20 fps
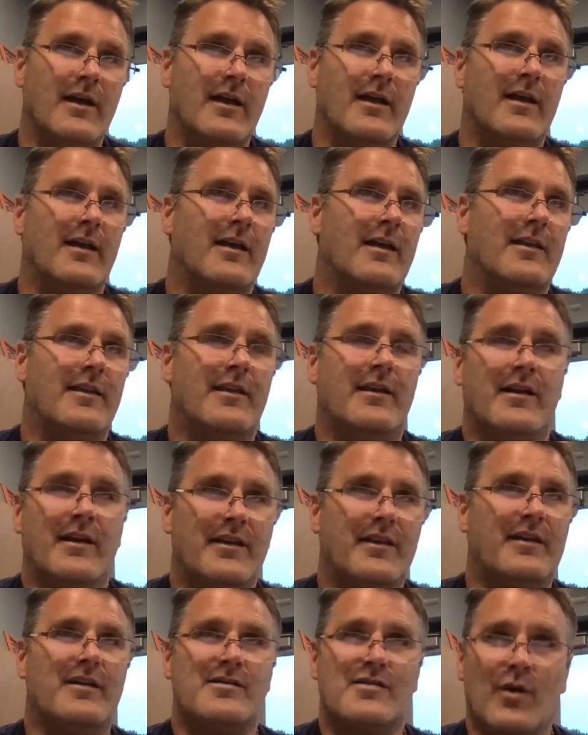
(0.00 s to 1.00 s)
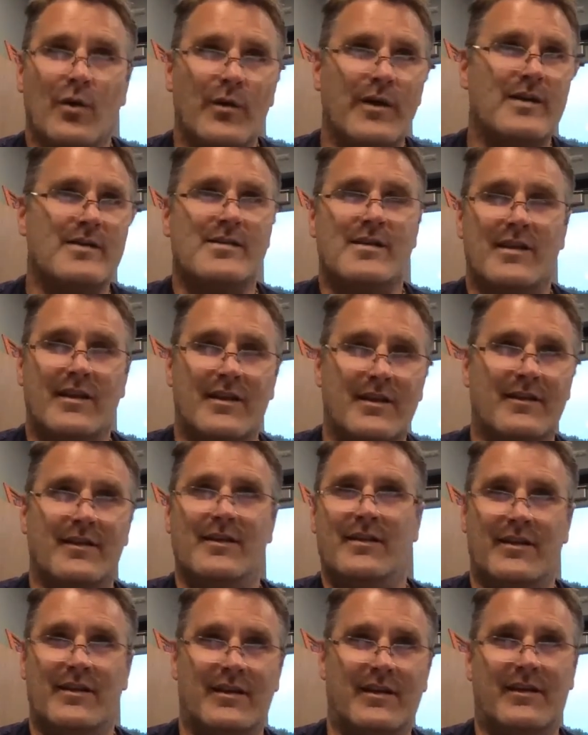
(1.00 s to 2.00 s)
there there's always there,
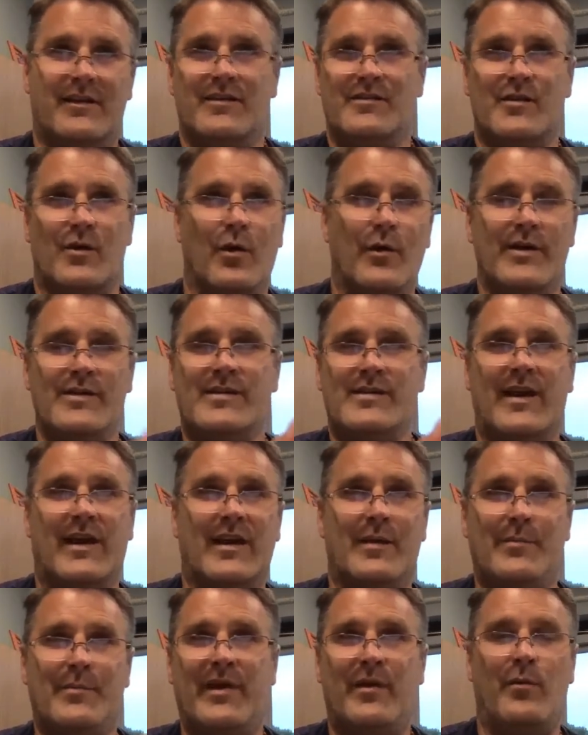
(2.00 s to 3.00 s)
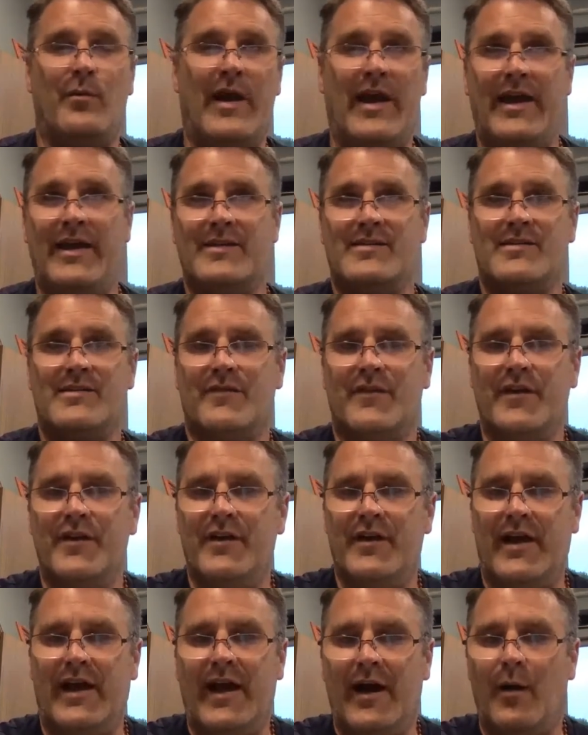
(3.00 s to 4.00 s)
there's always got to be ways for you
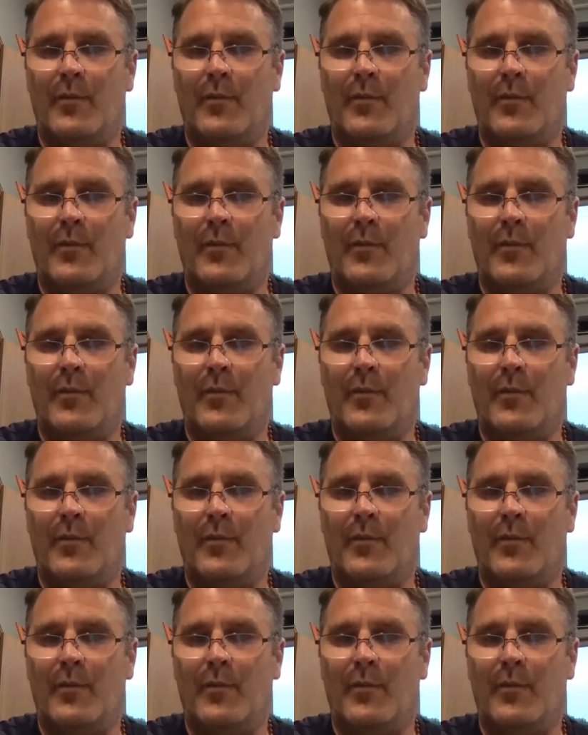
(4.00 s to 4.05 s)
to help